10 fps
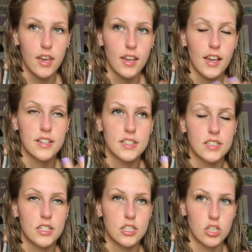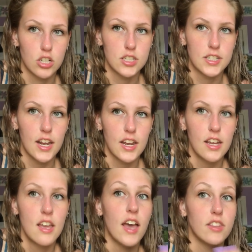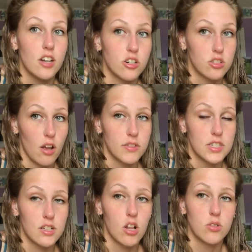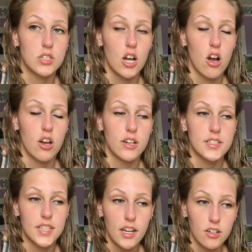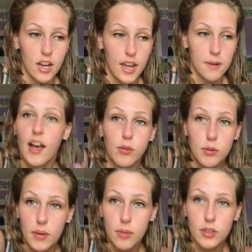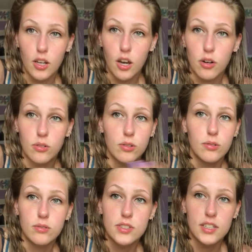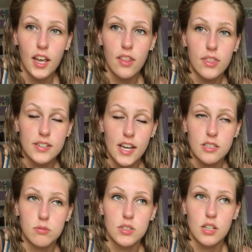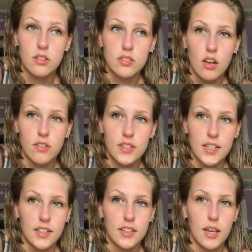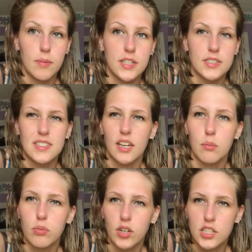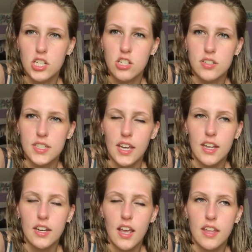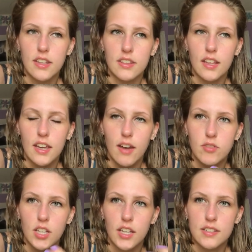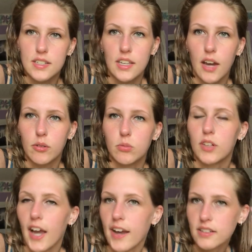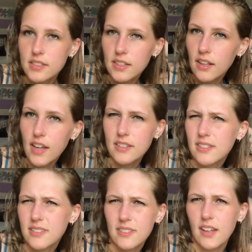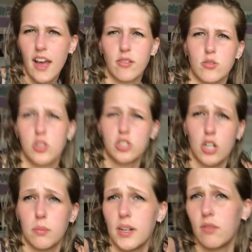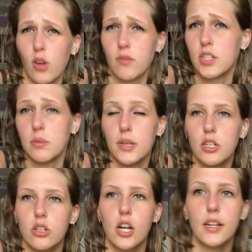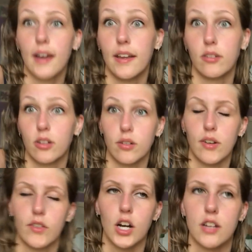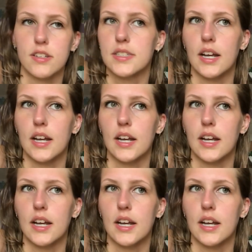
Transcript: thing, and since it's Thursday and the doctor's office is closed on Saturday, I wouldn't be able to go to get the test results on the second day because it's like a prick to your skin and then they have to like see how it reacts and that's how you determine if you have TB or not. I don't know, I've never gotten this